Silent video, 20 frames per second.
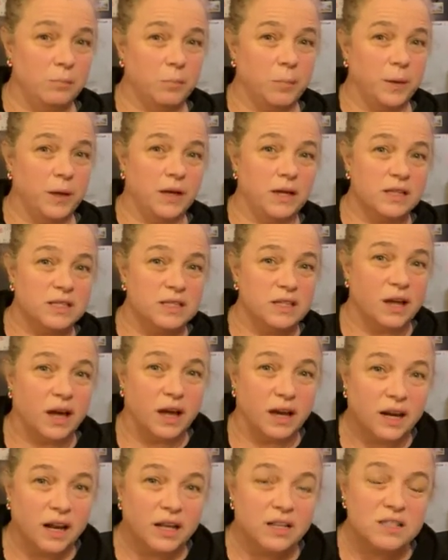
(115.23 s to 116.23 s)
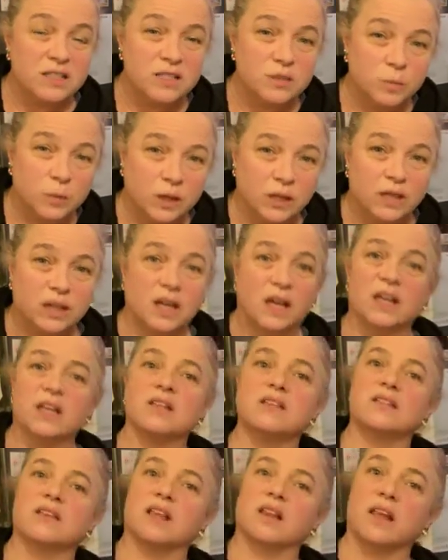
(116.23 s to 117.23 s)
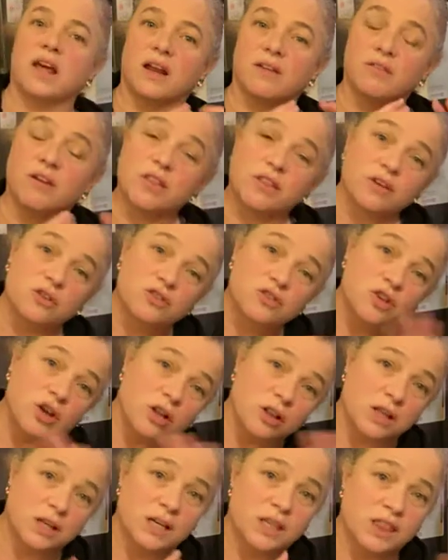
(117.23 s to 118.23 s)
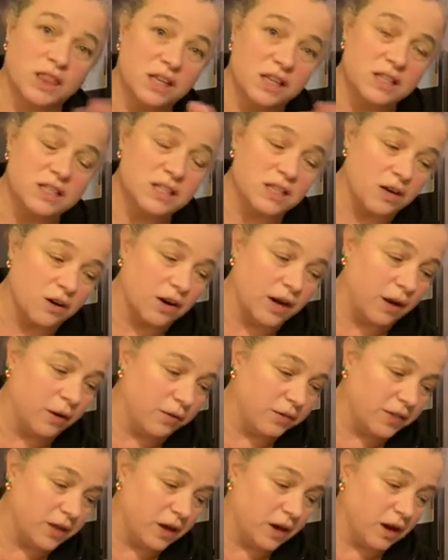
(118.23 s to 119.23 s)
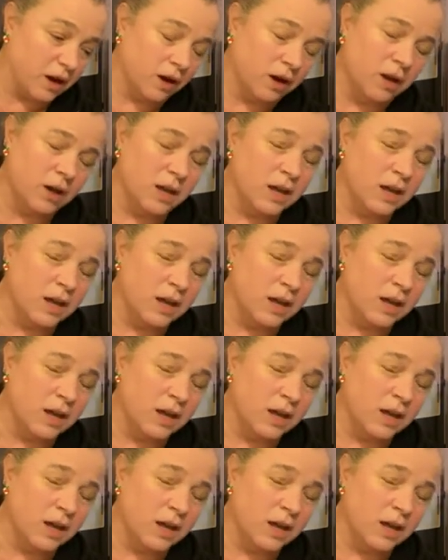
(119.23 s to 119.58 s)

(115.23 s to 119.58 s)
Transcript: but it's not as sweet as a lot of other chocolatey things that are out there.